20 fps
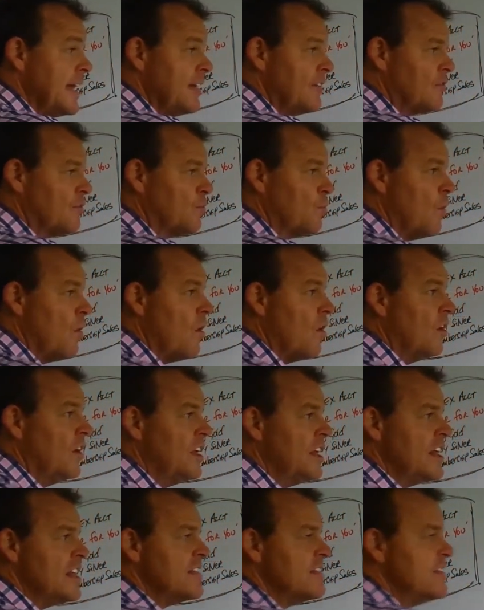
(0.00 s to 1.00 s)
guess what?
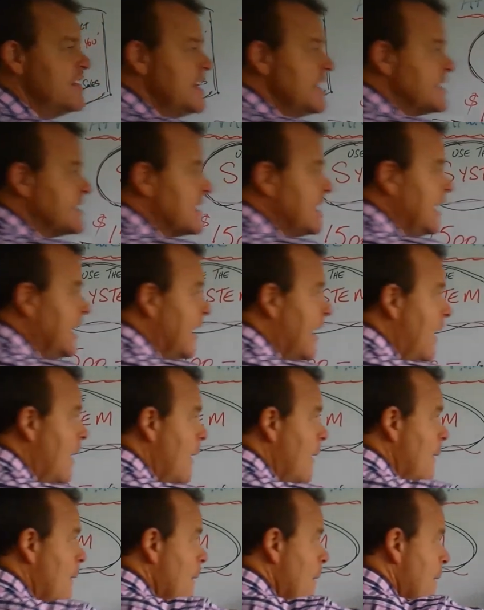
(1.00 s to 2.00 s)
This
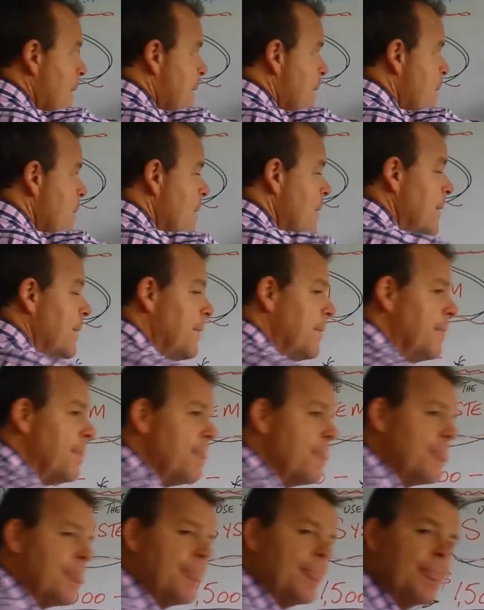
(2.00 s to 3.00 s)
here, whew,
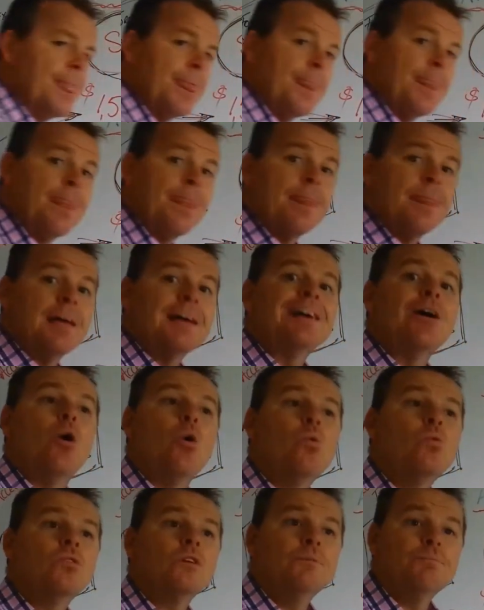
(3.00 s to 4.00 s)

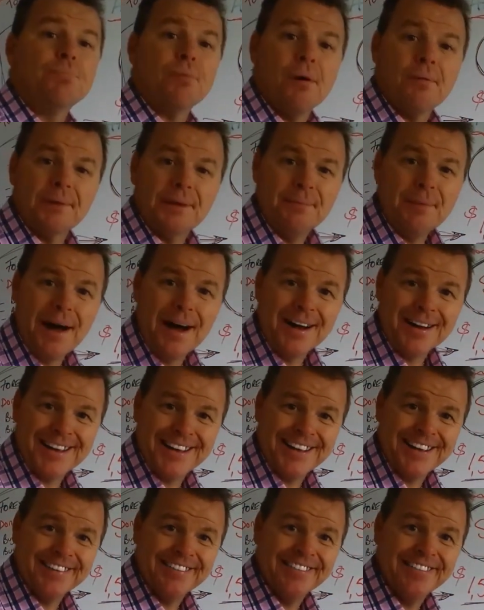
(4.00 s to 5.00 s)
Auckland property
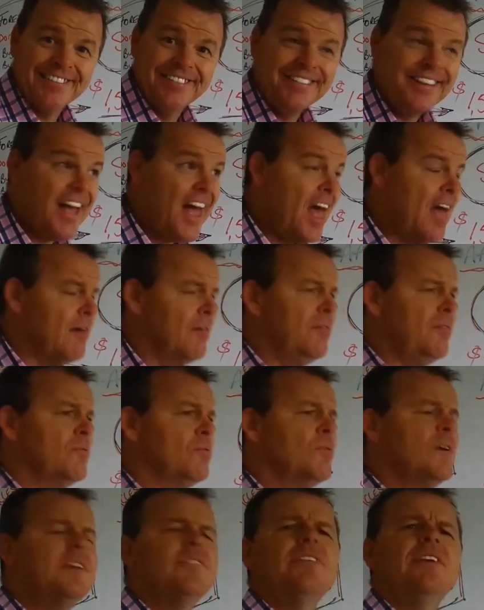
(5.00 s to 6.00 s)
market. Yeah,
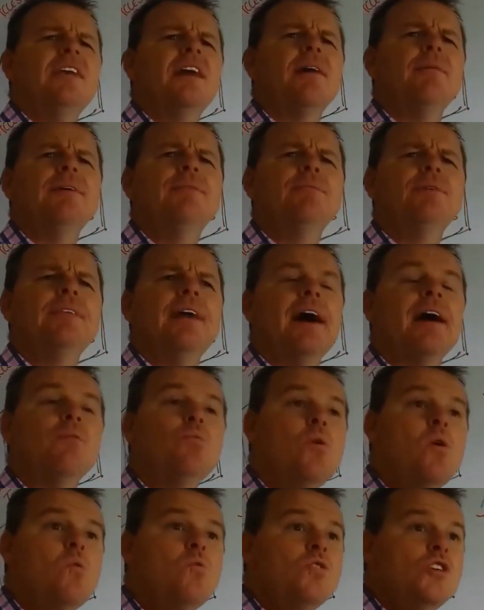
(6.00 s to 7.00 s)
well, where's it coming with
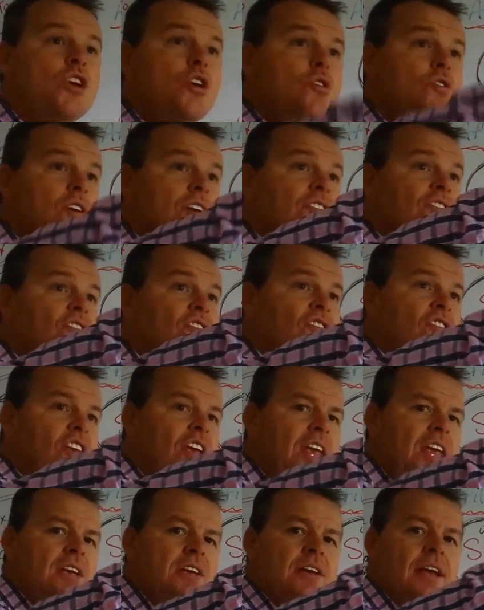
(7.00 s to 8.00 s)
that? Well, you can
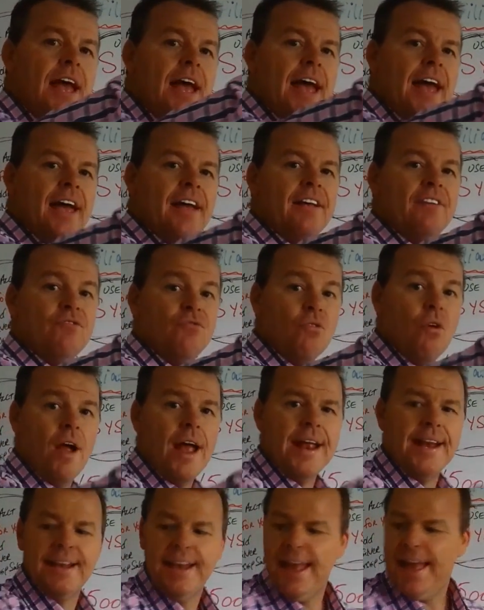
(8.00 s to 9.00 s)
see
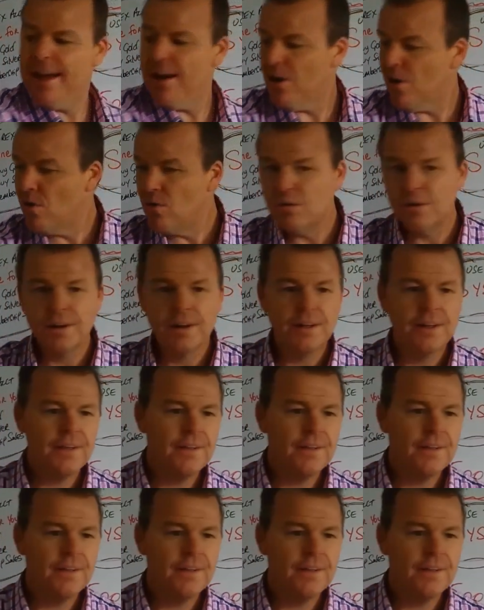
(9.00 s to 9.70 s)
right now.